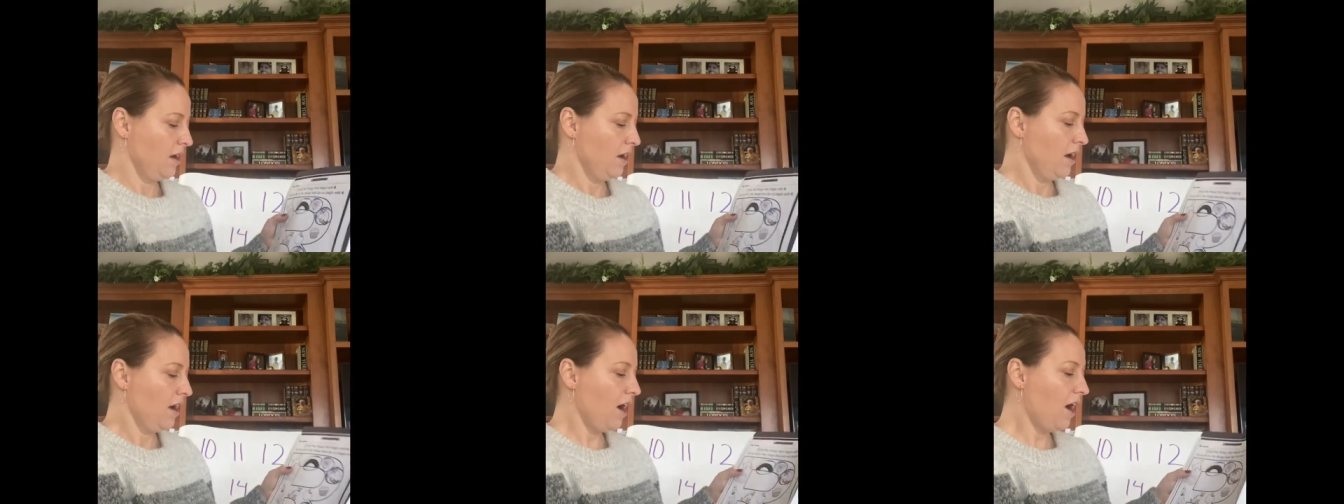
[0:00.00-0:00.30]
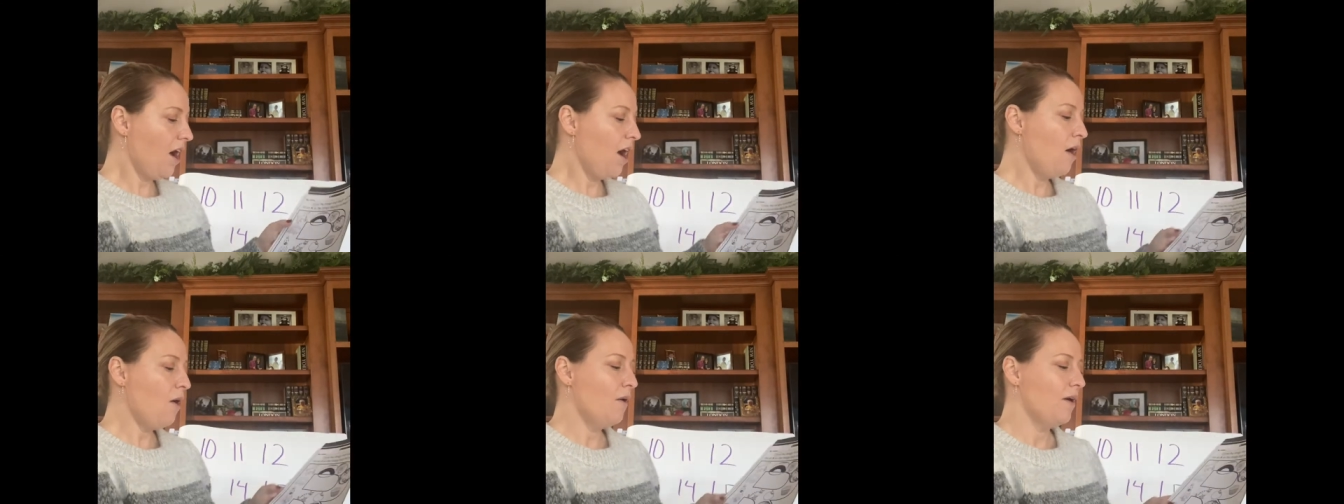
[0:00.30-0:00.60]

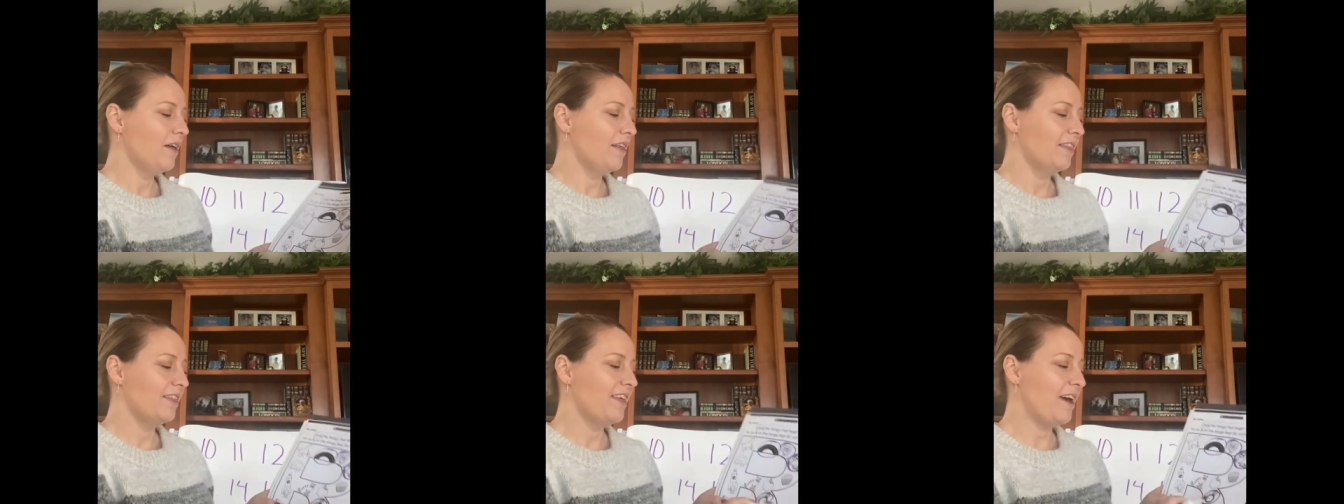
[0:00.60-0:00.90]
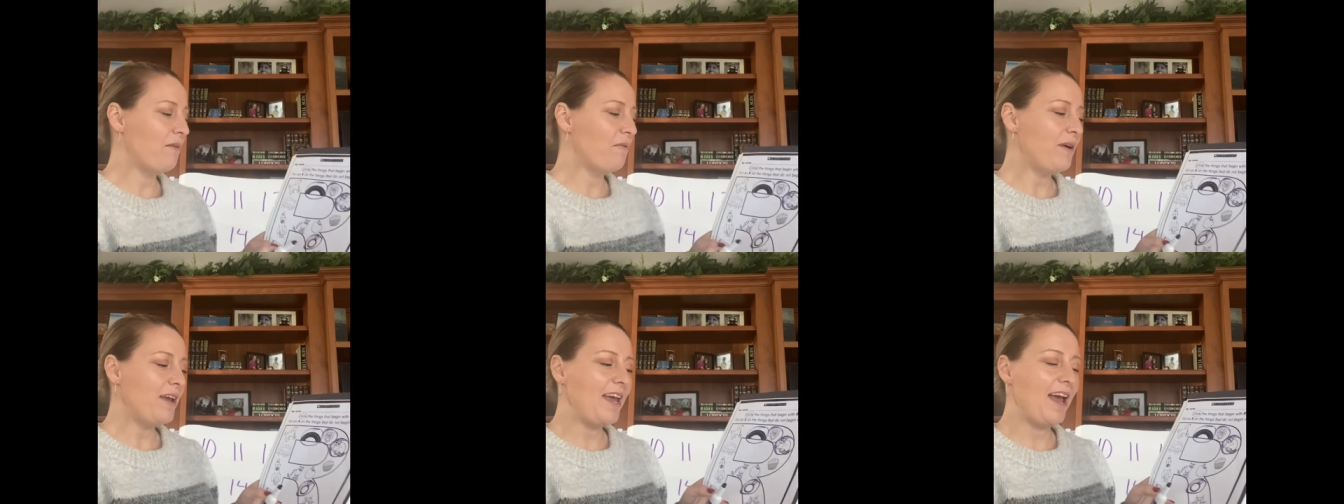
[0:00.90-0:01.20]
Oh,
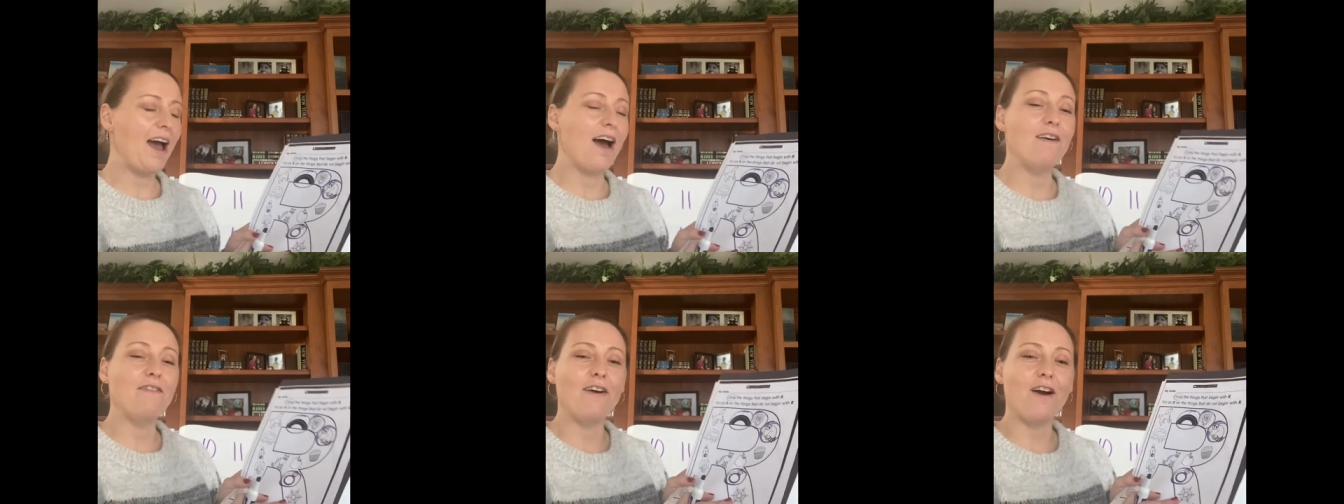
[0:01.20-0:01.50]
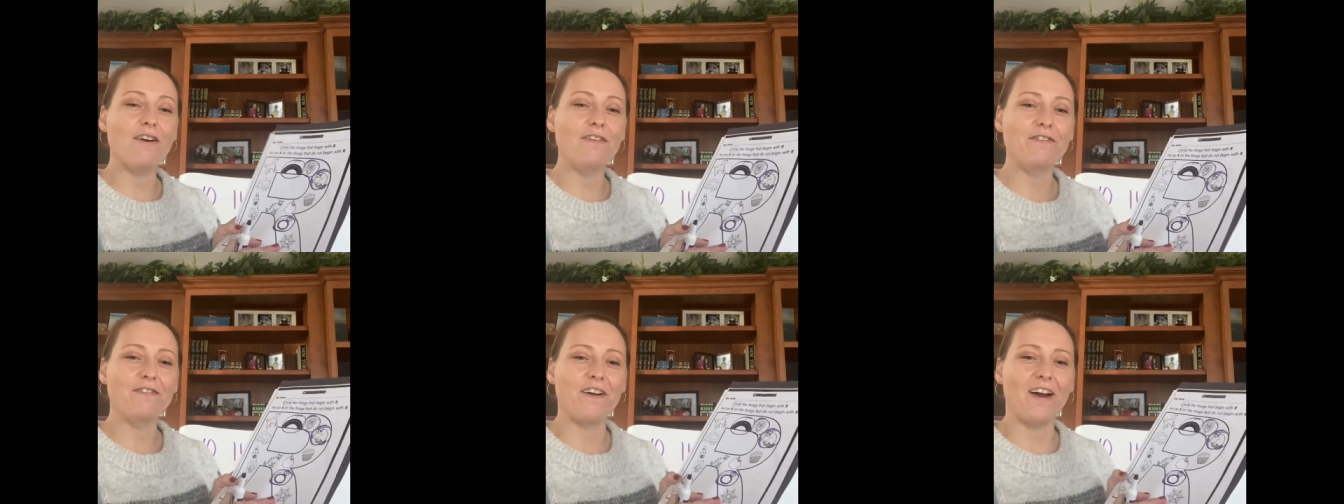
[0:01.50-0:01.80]
then we have
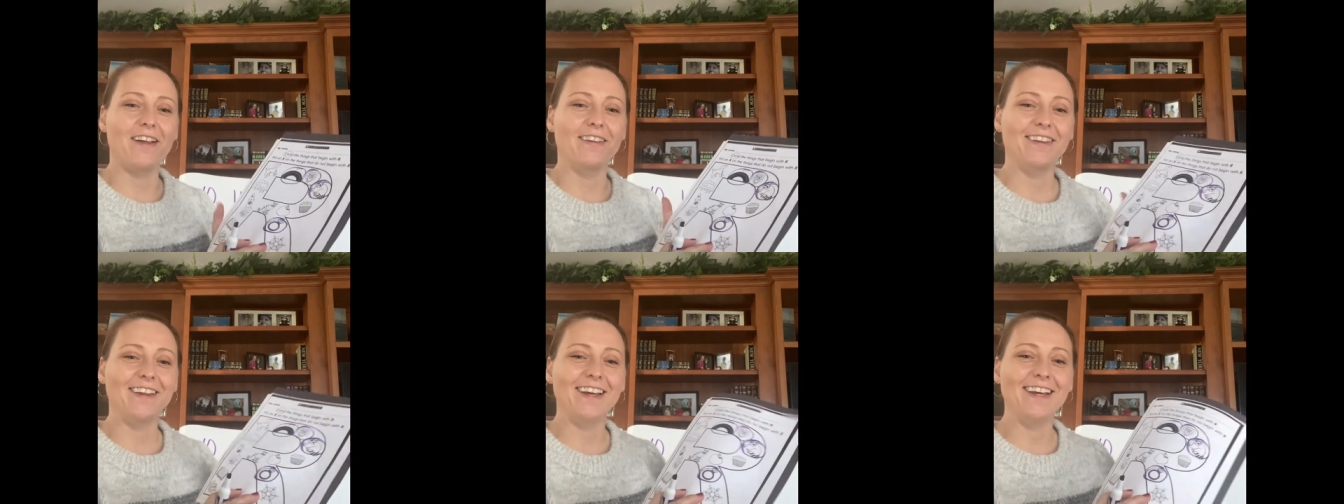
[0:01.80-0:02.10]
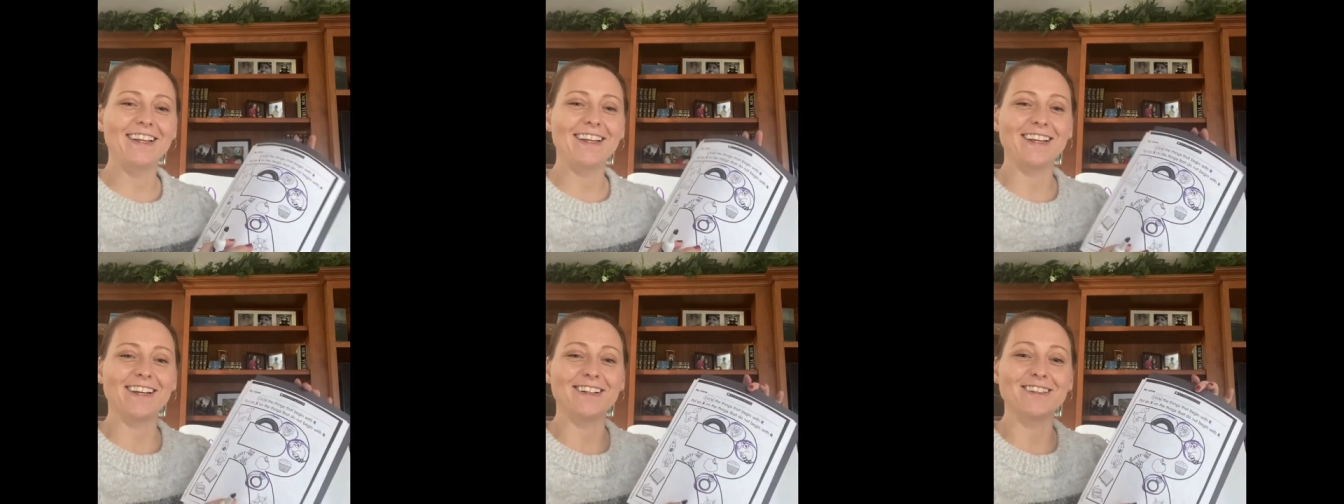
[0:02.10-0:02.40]
our friendly
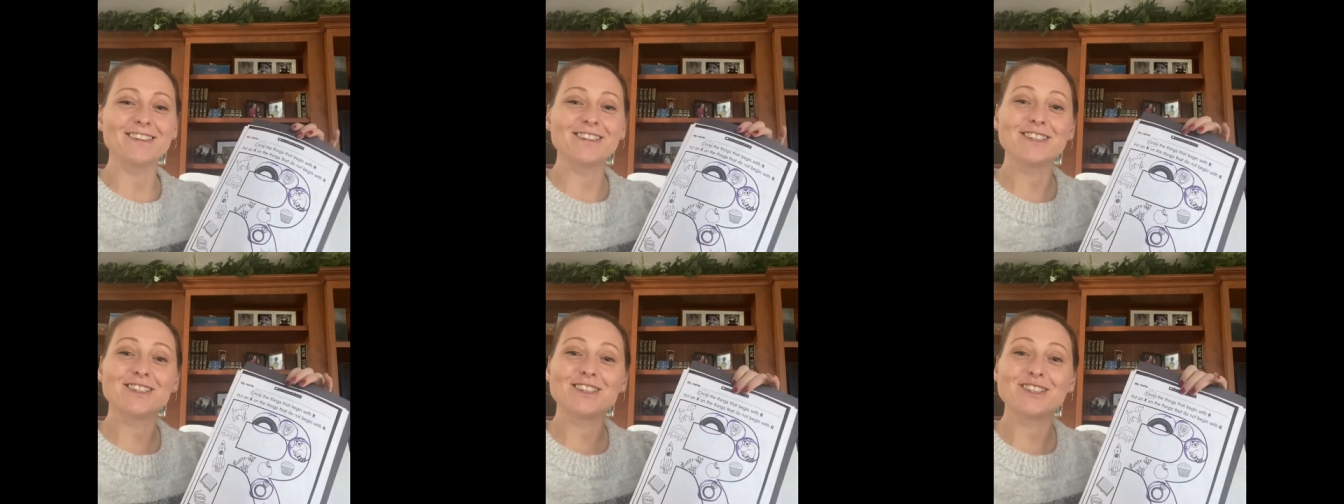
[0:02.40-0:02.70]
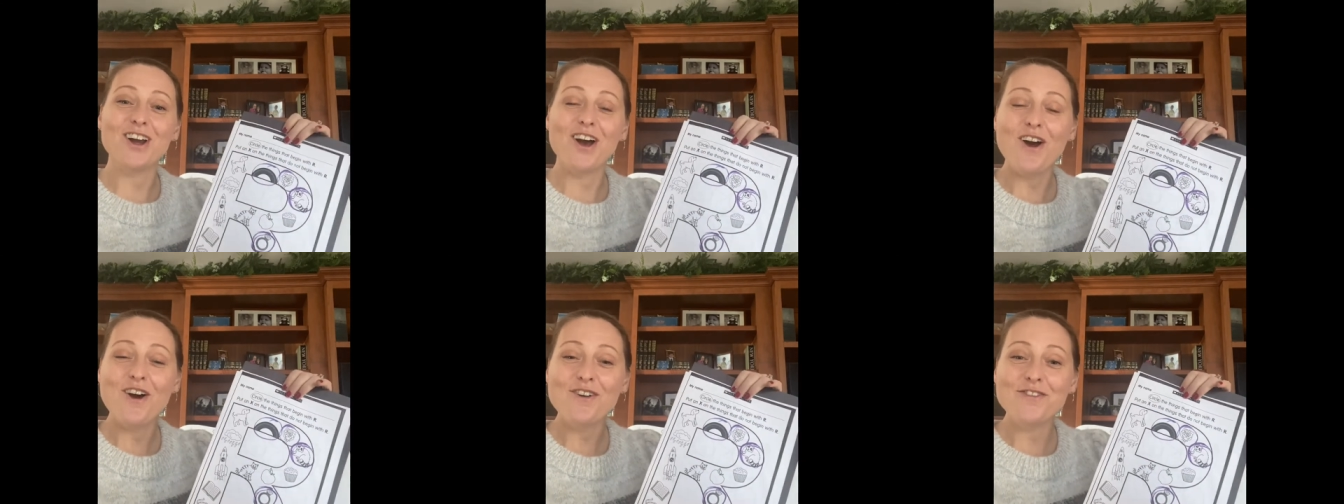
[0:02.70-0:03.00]
little
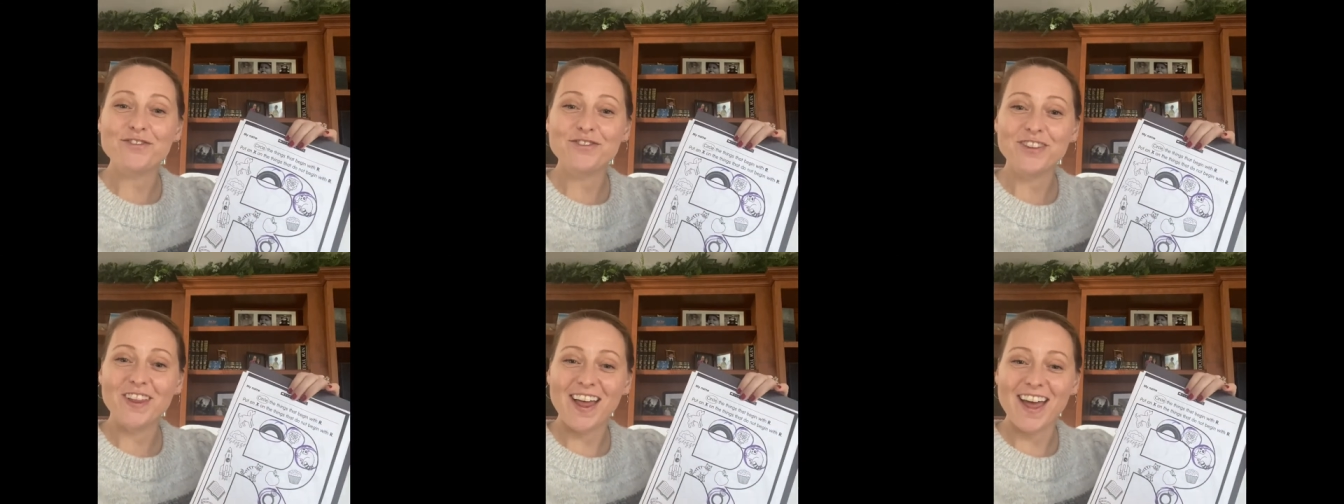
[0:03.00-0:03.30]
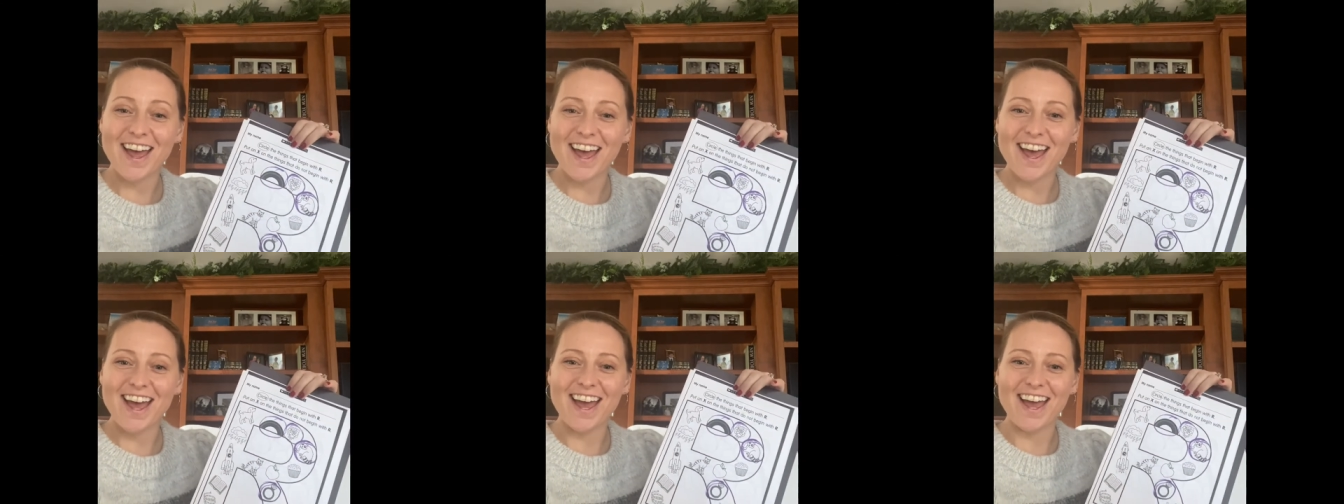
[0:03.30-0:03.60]

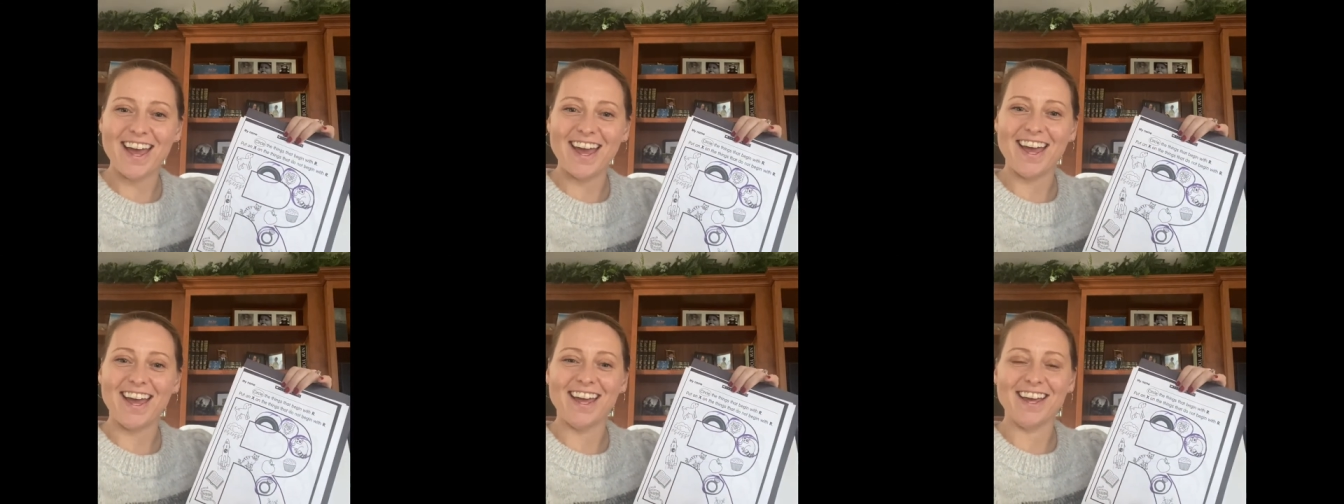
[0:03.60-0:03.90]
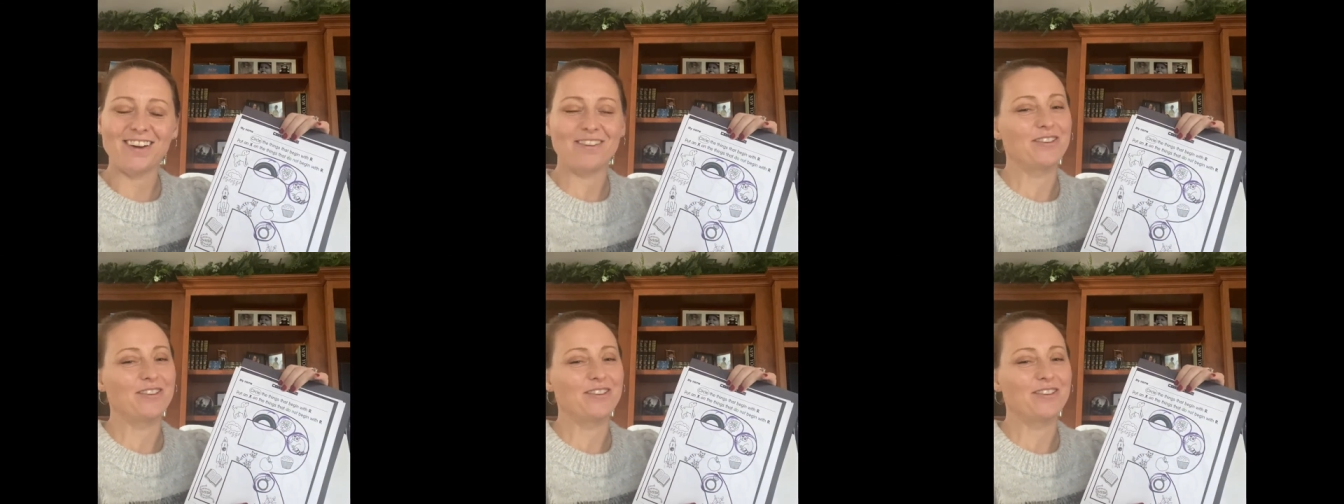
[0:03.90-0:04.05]
snowflake.